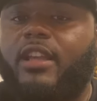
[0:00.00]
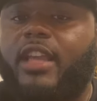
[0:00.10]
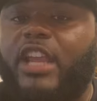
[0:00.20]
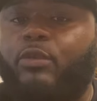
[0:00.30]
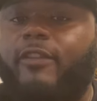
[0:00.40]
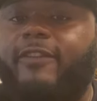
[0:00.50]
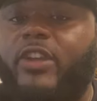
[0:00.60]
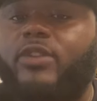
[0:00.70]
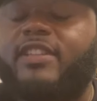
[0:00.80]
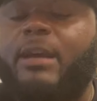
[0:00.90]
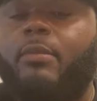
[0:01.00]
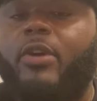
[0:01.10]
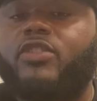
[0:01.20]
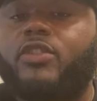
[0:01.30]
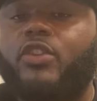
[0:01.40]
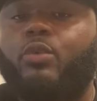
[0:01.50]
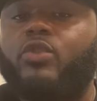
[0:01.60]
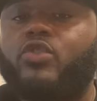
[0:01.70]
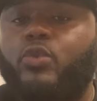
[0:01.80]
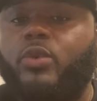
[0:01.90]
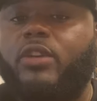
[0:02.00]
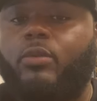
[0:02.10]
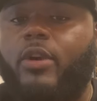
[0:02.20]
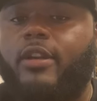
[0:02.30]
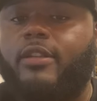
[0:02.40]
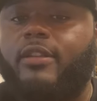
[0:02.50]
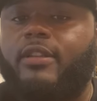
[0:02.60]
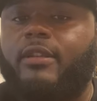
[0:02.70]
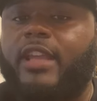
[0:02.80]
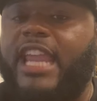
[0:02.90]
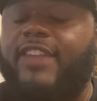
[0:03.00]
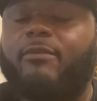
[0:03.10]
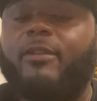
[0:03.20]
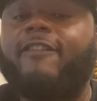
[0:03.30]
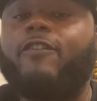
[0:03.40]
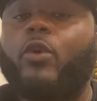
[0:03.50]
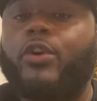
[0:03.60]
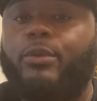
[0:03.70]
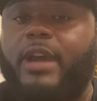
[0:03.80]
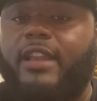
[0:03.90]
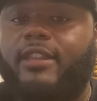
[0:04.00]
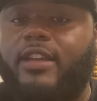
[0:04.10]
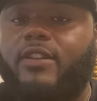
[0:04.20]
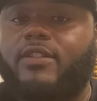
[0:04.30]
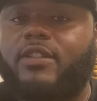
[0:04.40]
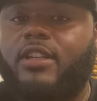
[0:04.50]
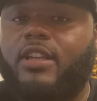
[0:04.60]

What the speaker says: it reveals the type of person you truly were even before you got letters.